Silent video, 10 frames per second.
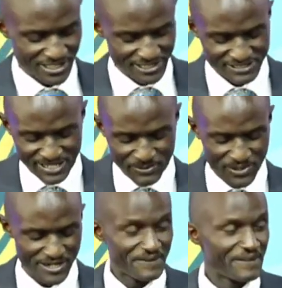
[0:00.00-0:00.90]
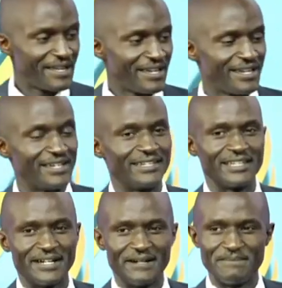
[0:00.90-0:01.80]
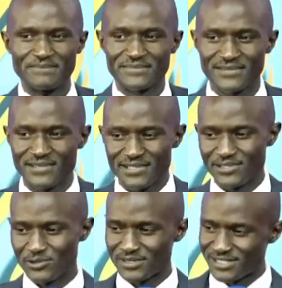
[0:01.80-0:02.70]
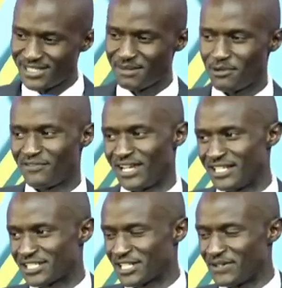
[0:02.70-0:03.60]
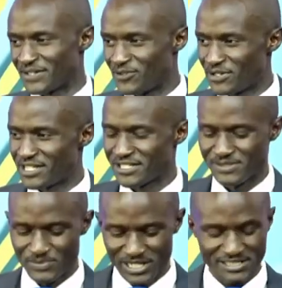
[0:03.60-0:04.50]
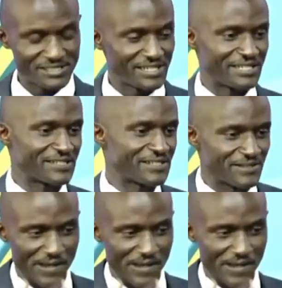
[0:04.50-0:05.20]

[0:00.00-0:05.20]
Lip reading: They are somewhere, and you'll see them over lunch hour. God has blessed us.